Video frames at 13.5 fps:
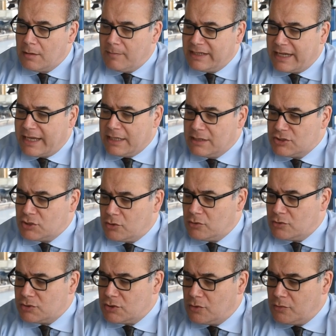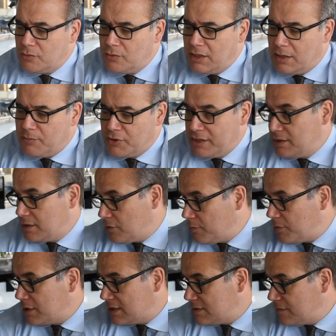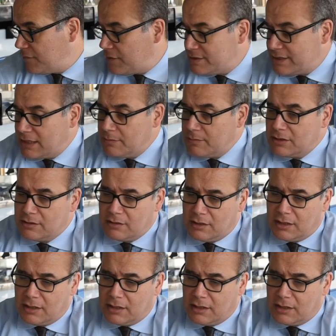But again, so, so we are bringing the number. That's the first element.